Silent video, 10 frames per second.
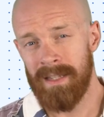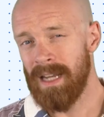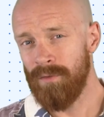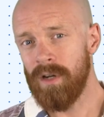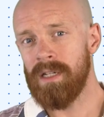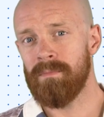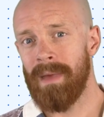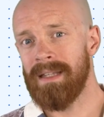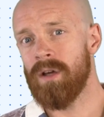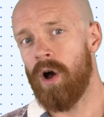This effort is
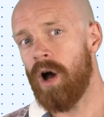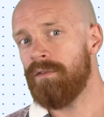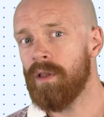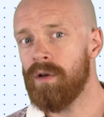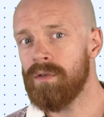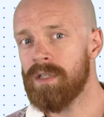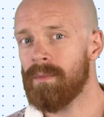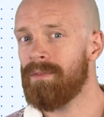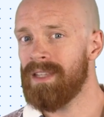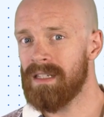meant to offload
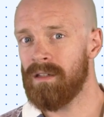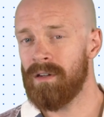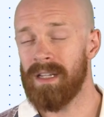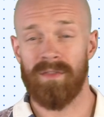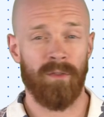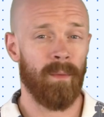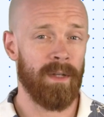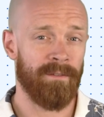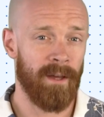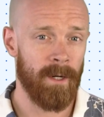some of these learnings
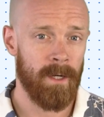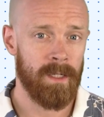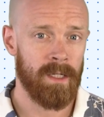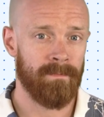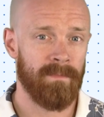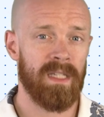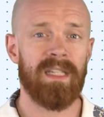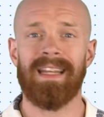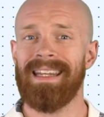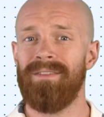from defenders,
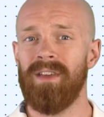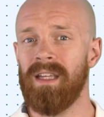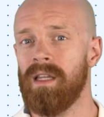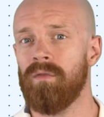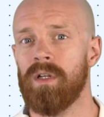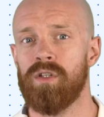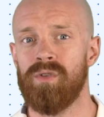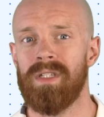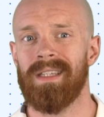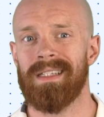significantly
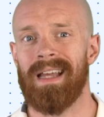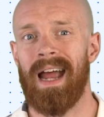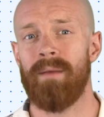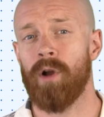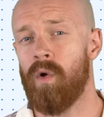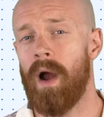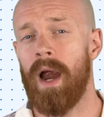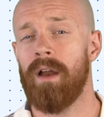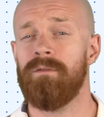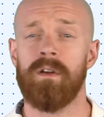reducing the time
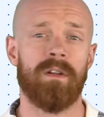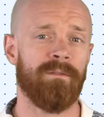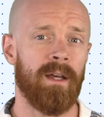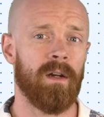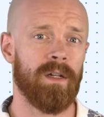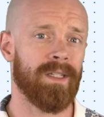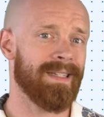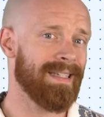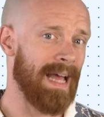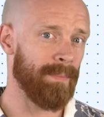required for defenders to
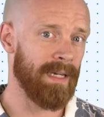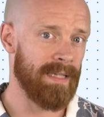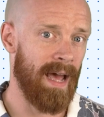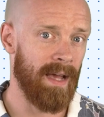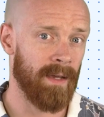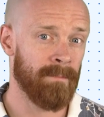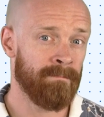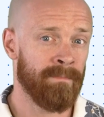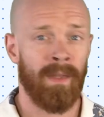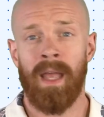stop an attack
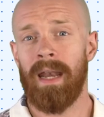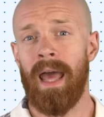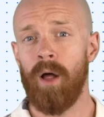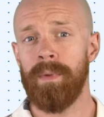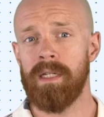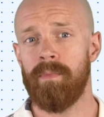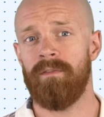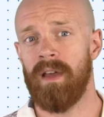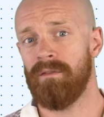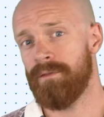and helping to
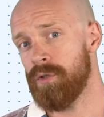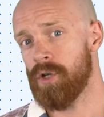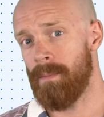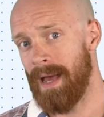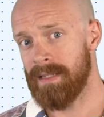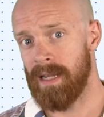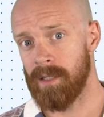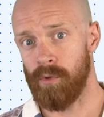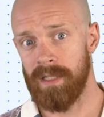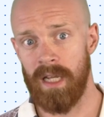prevent future mass
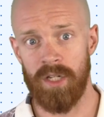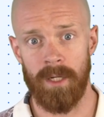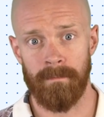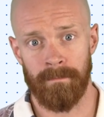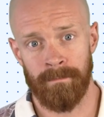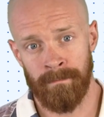exploitation.